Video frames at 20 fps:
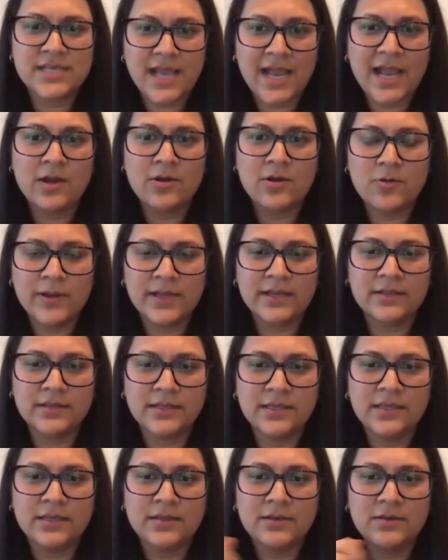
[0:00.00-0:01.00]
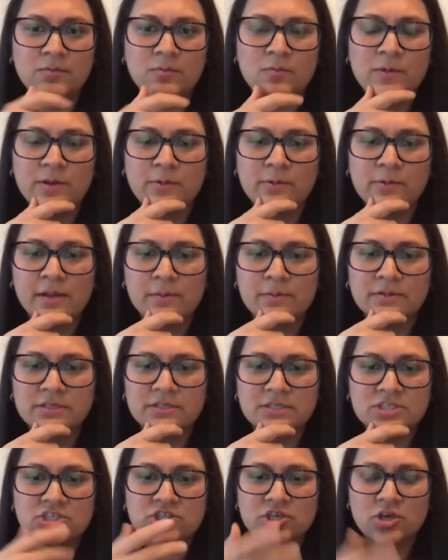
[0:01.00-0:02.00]
how quickly we were able to
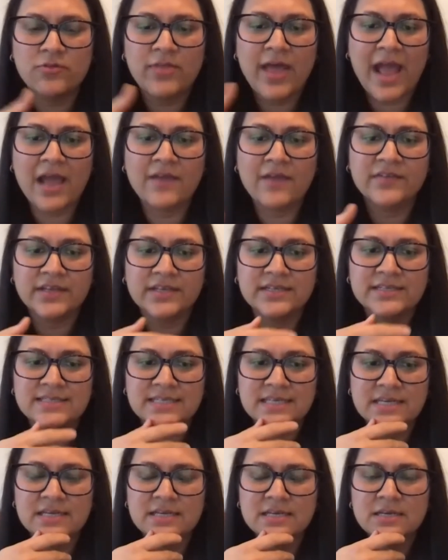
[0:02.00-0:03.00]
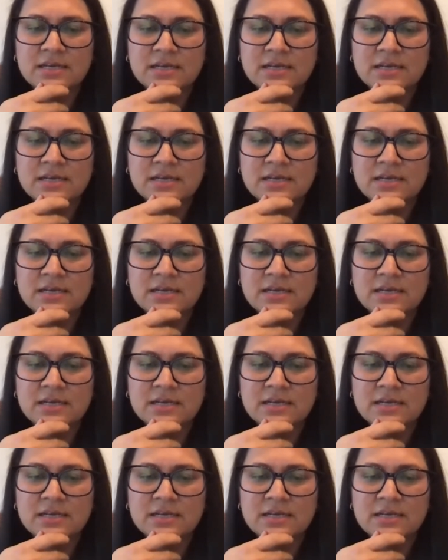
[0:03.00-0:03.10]
show that efficacy.